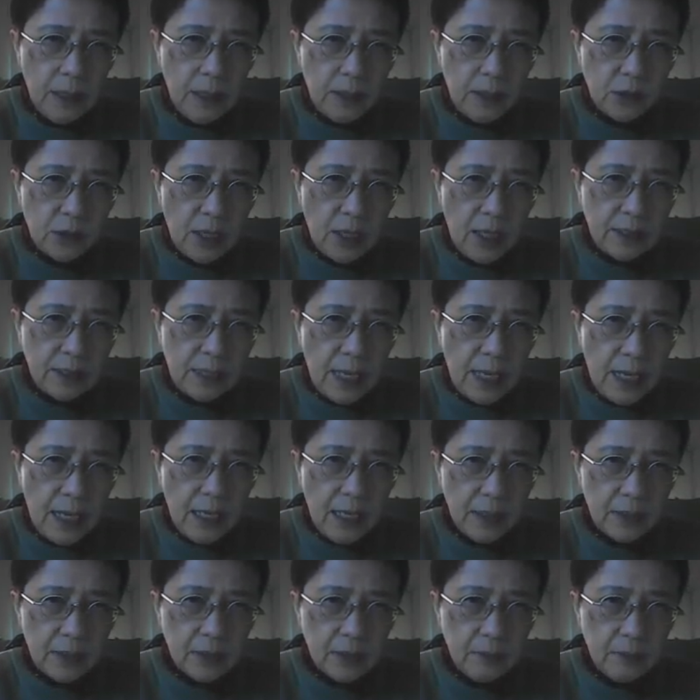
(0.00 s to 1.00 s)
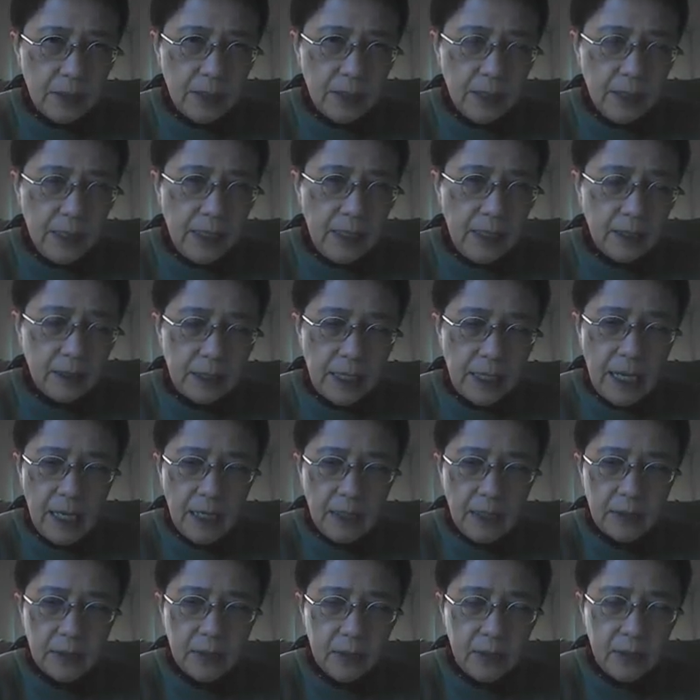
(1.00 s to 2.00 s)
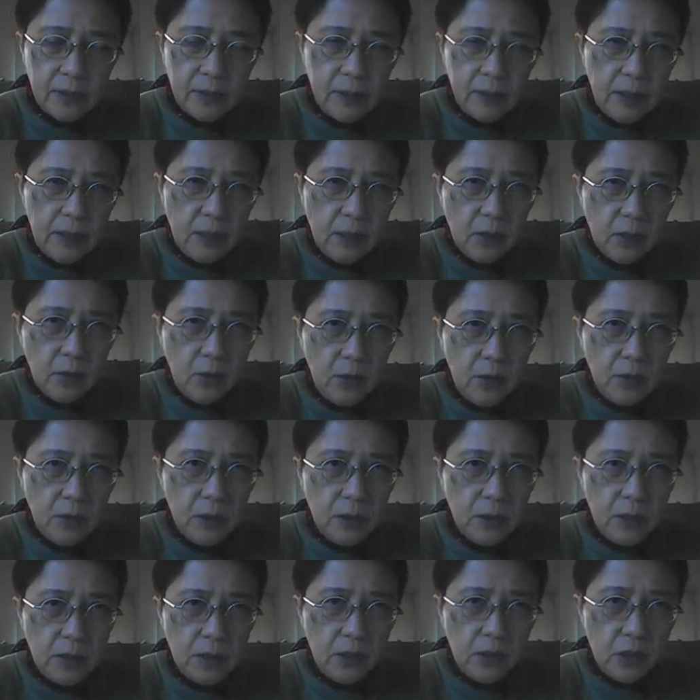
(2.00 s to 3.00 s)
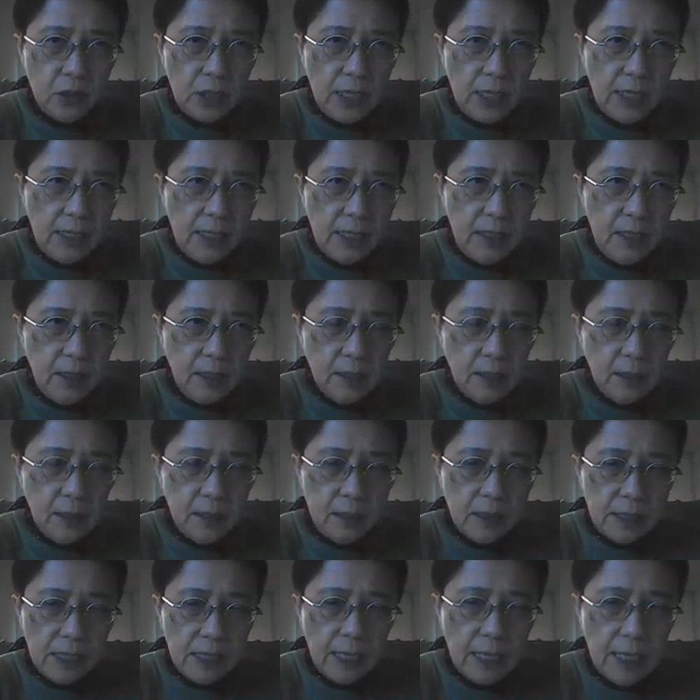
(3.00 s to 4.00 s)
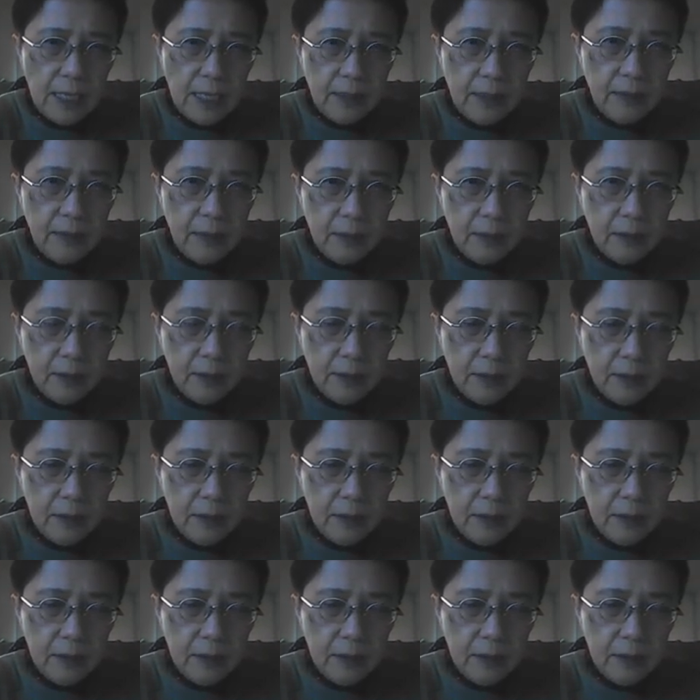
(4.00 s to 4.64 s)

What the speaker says: HI tax, Medicare tax, equal J10